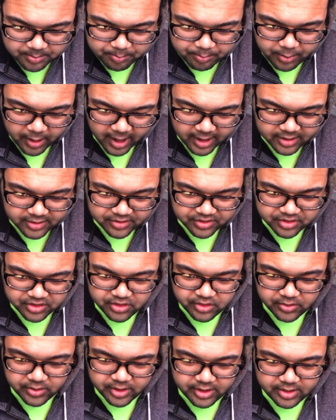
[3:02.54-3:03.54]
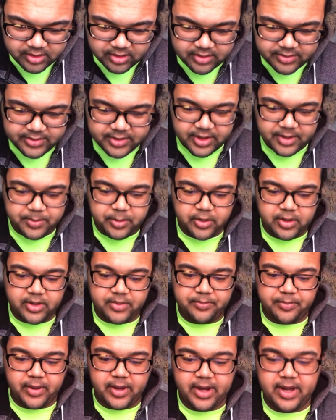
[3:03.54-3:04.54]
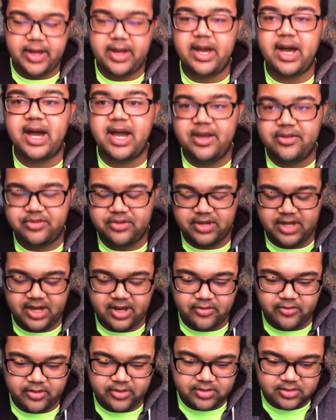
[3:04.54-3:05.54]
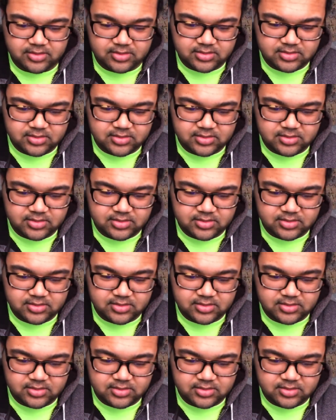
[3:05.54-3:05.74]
Potter Stewart, appointed by Eisenhower.